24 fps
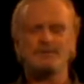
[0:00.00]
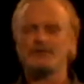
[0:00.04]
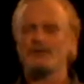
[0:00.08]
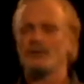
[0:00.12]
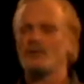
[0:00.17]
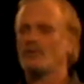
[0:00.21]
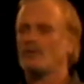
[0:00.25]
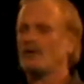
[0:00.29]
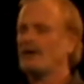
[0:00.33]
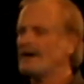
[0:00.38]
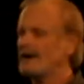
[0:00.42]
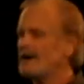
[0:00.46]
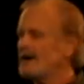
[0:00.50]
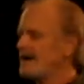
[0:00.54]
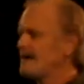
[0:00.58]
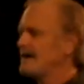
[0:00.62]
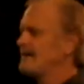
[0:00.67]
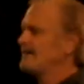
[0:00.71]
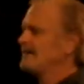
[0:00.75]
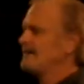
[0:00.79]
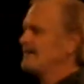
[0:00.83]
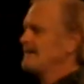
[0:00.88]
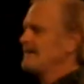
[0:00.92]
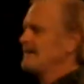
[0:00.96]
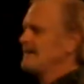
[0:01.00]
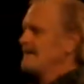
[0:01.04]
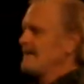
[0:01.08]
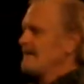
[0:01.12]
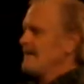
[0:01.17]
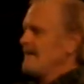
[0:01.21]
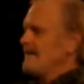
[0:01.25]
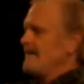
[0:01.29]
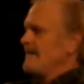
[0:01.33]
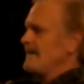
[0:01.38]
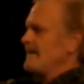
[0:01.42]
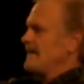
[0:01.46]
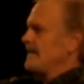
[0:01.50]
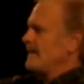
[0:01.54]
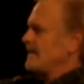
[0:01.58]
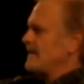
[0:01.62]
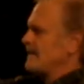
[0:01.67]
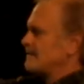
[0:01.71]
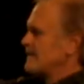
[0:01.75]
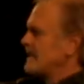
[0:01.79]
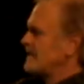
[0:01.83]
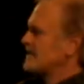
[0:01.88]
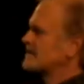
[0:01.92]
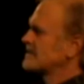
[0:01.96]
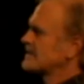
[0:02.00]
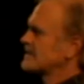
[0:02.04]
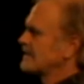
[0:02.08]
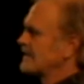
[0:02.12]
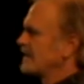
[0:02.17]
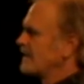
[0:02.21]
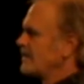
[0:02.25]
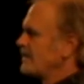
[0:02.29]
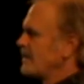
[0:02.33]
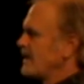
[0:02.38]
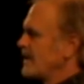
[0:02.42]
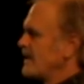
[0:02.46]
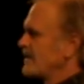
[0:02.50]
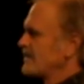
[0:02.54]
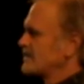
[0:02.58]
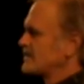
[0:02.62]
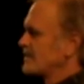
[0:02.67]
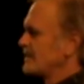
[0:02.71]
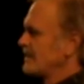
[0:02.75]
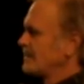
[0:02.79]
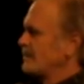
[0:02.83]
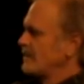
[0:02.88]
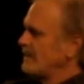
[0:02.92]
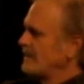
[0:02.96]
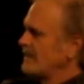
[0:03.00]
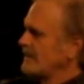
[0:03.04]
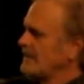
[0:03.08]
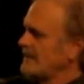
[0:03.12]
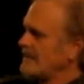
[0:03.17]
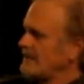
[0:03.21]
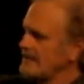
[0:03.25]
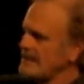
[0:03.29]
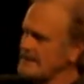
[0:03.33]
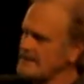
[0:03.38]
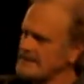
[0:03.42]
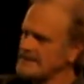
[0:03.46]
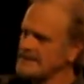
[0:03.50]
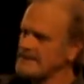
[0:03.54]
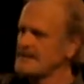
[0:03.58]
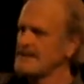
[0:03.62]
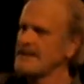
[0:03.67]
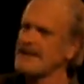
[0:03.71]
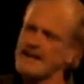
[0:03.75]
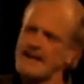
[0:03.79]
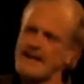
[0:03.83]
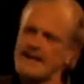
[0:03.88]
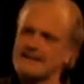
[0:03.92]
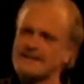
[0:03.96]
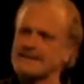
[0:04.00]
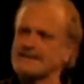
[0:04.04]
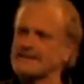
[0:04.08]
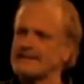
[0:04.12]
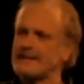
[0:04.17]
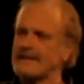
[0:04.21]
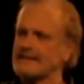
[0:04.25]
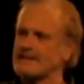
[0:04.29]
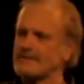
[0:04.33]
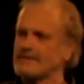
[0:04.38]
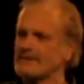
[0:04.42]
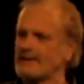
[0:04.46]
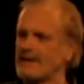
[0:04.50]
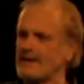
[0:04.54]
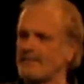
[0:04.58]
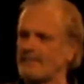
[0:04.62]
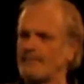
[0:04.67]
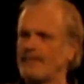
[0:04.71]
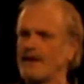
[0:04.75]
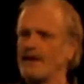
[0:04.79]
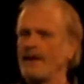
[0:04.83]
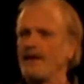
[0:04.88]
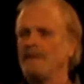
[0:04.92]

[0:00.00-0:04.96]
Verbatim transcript: So God basically arranged that when his hands touched them,